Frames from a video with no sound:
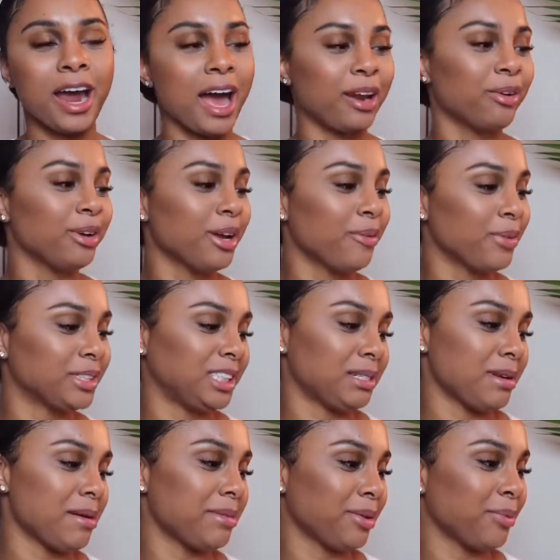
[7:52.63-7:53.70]
I don't know when she'll
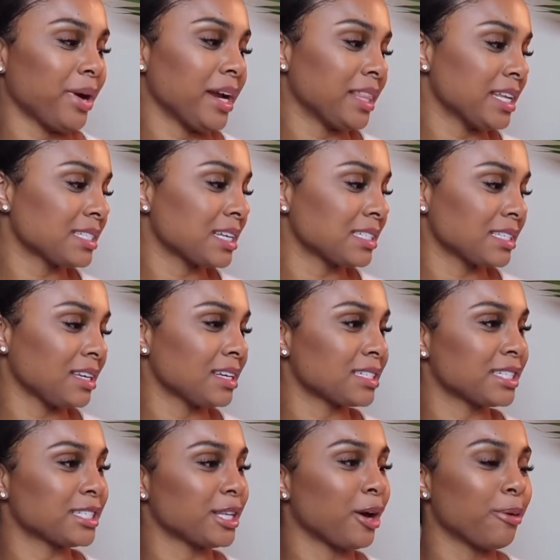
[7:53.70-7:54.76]
be able to wear this because it
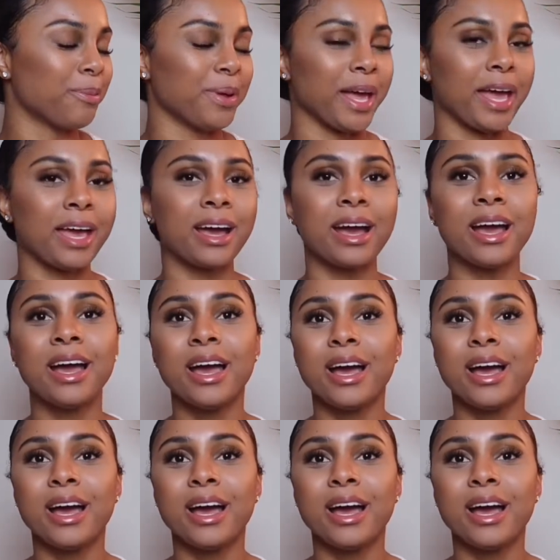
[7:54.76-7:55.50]
looks so big.